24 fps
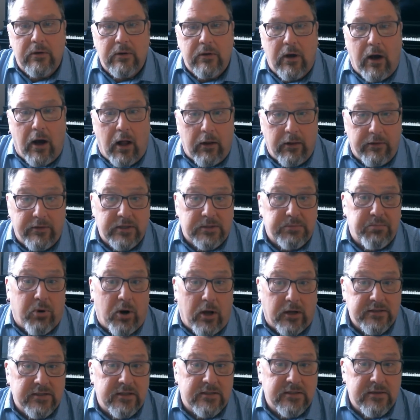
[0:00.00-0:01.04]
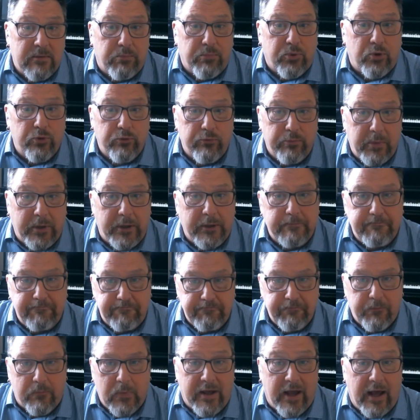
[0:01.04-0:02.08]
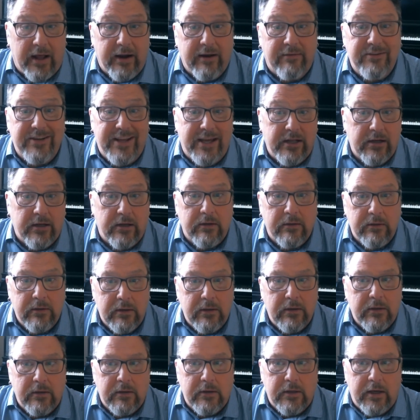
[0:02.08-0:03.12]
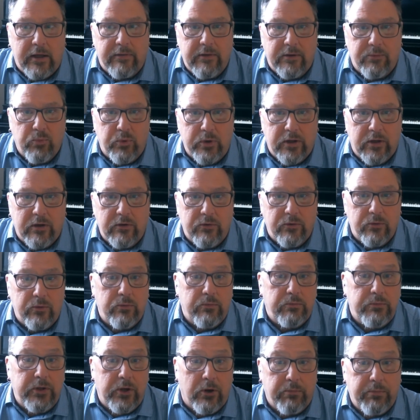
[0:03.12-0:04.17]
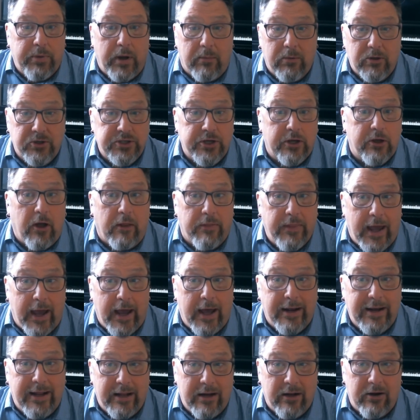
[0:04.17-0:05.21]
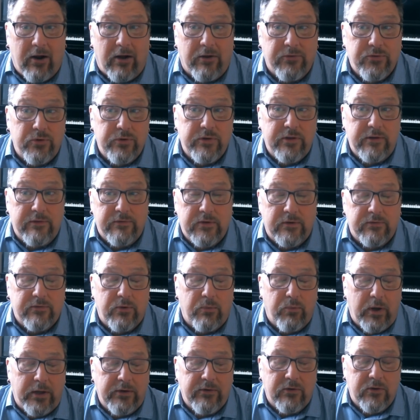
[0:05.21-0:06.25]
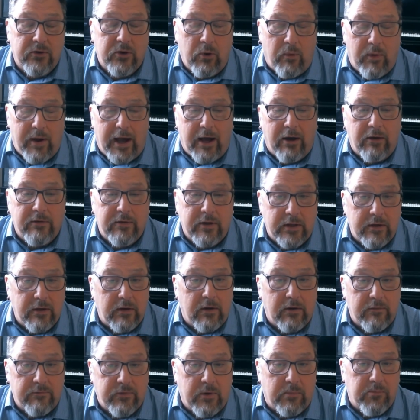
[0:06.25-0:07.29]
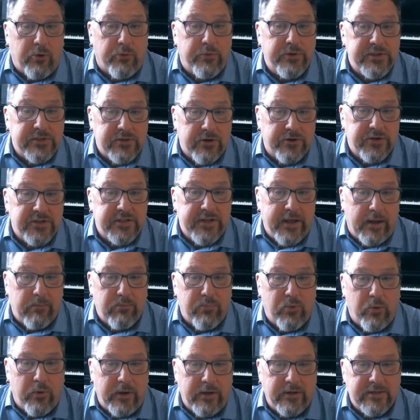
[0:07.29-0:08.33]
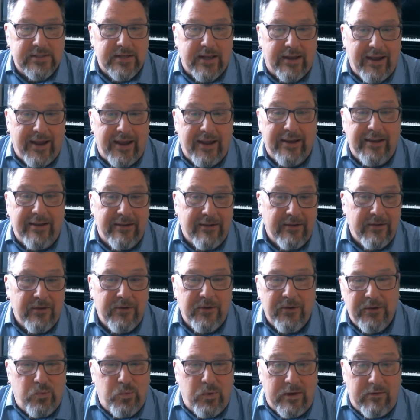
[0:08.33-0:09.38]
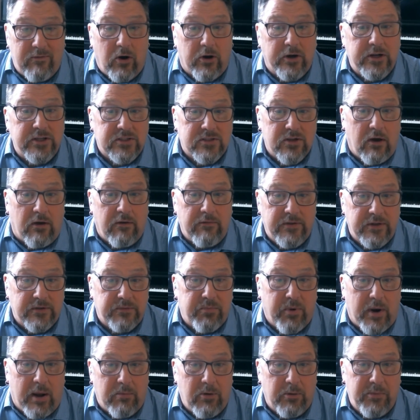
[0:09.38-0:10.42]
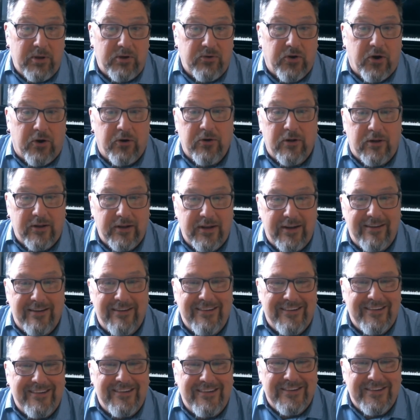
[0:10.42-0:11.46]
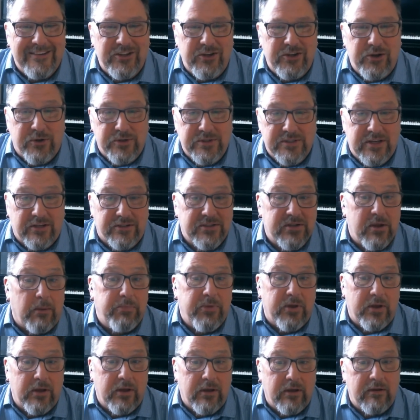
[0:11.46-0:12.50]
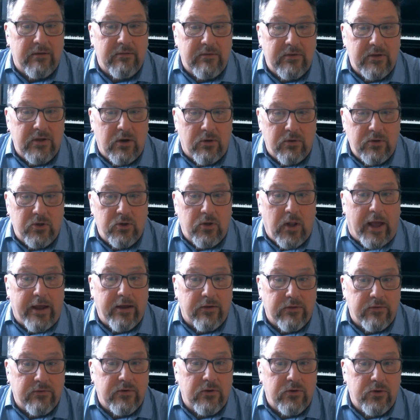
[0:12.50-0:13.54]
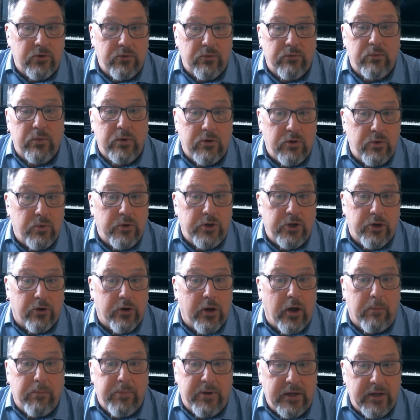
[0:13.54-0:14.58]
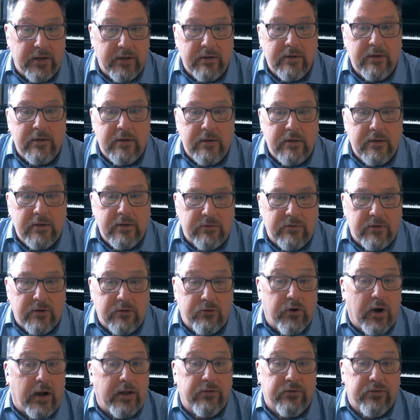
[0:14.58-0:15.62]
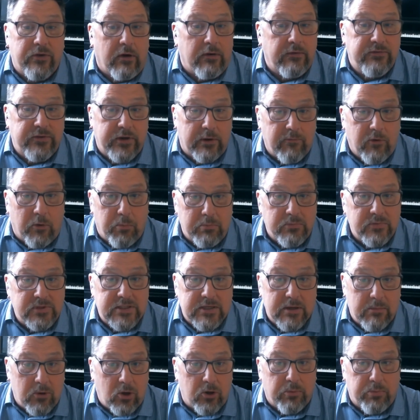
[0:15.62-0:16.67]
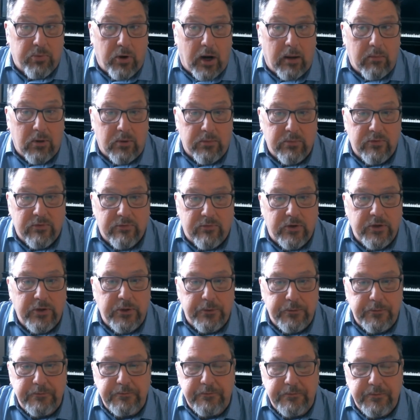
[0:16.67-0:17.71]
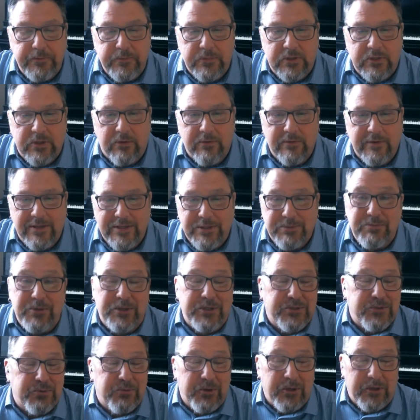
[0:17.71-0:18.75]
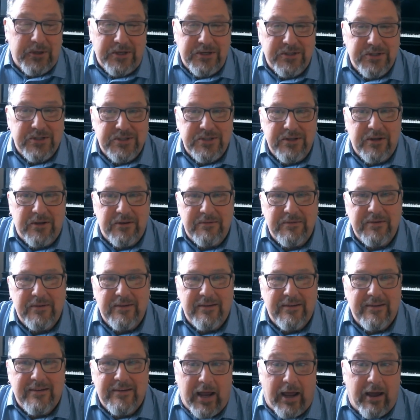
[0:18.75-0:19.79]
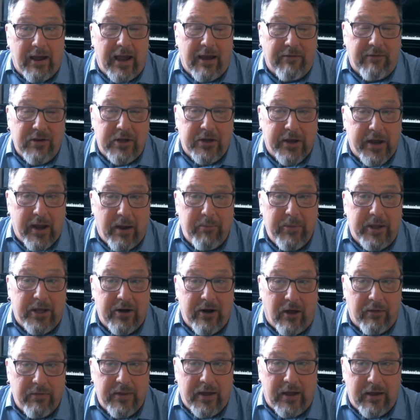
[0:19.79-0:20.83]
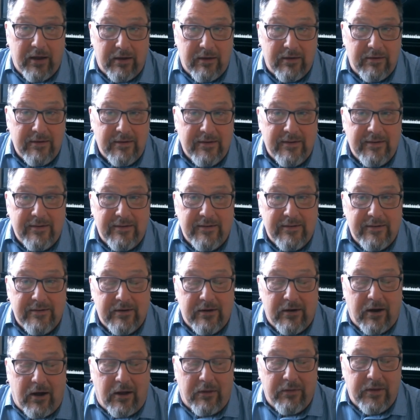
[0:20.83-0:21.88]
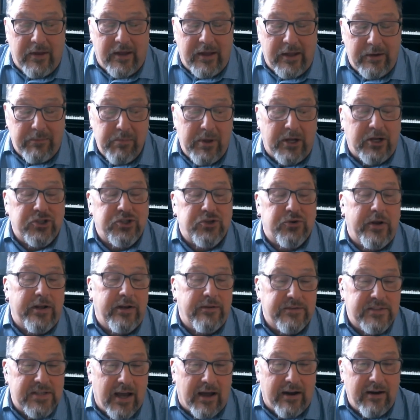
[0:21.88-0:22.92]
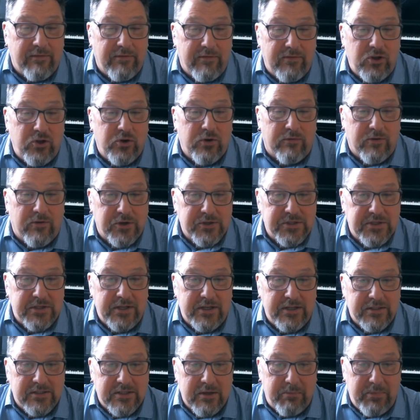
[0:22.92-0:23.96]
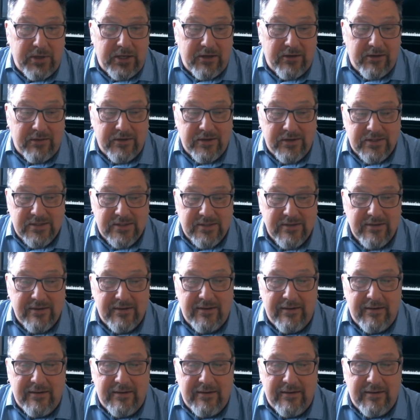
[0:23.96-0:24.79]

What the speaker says: all of this process improvement kind of data, and then we can do, publishing on that. And it also gives us a way to go out and from a research standpoint, say, hey, we've already solved this problem internally. Is there something, you'd like us to do with you and your company to try and solve similar problems for you? So it's really just having come in on the administrative side of the university to be in this